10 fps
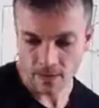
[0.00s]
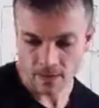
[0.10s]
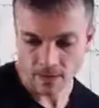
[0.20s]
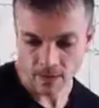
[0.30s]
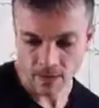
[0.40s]

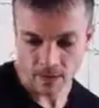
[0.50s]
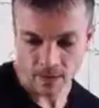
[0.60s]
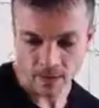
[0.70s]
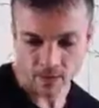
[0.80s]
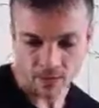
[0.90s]
Okay,
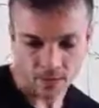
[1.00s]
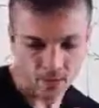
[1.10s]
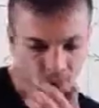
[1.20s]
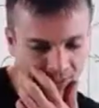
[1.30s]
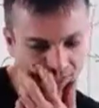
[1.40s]

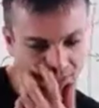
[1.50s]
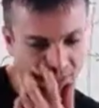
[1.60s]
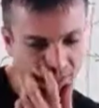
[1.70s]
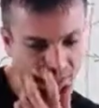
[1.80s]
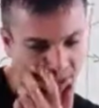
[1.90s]
one
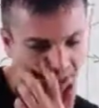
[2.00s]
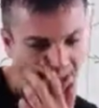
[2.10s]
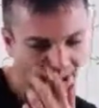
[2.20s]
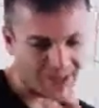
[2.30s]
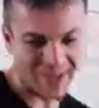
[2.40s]
salmon.
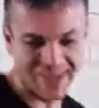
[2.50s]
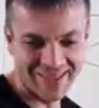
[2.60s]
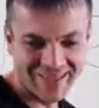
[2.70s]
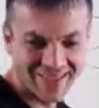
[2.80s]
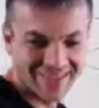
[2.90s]

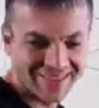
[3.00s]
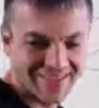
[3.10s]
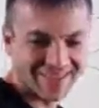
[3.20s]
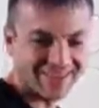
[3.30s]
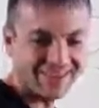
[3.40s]

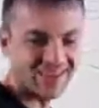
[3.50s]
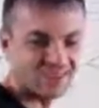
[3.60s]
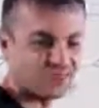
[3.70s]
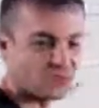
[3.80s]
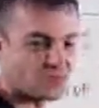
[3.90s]

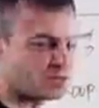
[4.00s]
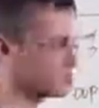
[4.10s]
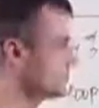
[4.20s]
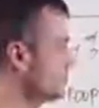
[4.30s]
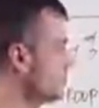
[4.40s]
It's fully
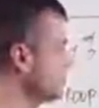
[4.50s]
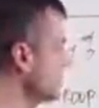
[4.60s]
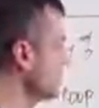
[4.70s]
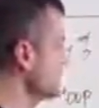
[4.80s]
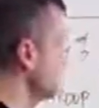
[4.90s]
commissionable.
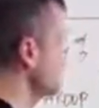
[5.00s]
You see what I'm